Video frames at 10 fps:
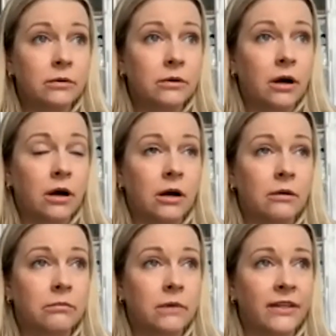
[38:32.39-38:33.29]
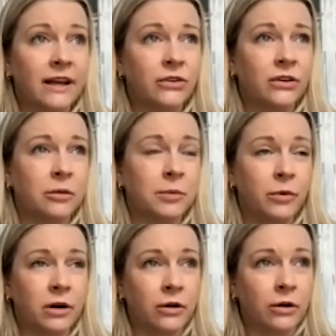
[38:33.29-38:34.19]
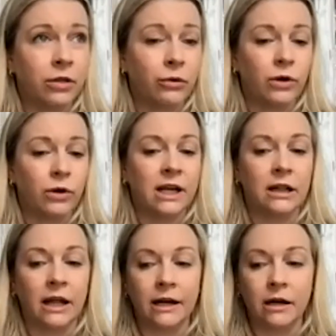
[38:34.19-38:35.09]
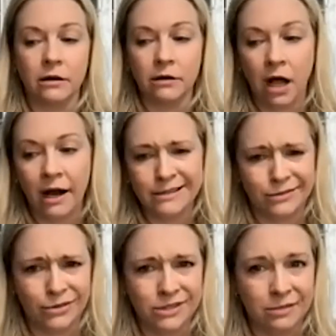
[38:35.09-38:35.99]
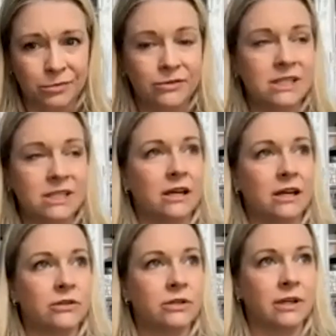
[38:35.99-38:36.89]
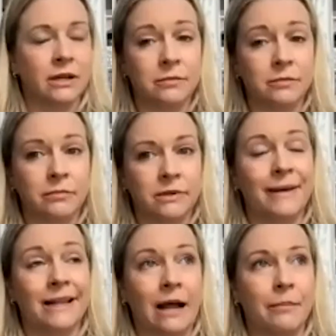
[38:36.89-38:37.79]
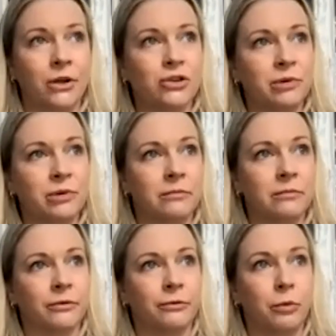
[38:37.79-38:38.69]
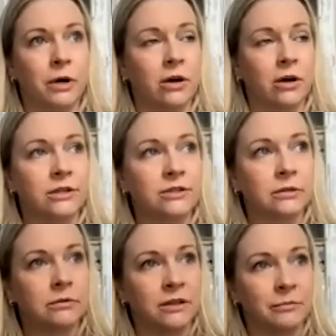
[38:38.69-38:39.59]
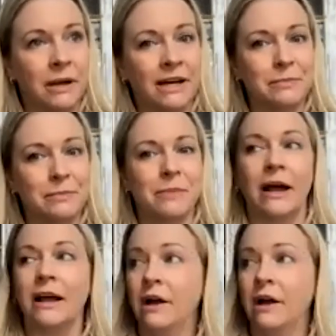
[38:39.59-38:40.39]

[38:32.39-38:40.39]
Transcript: I think it turned out to be one of their 3 like highest grossing movies that year or something. It didn't make that much, but for what it cost, it made its money back.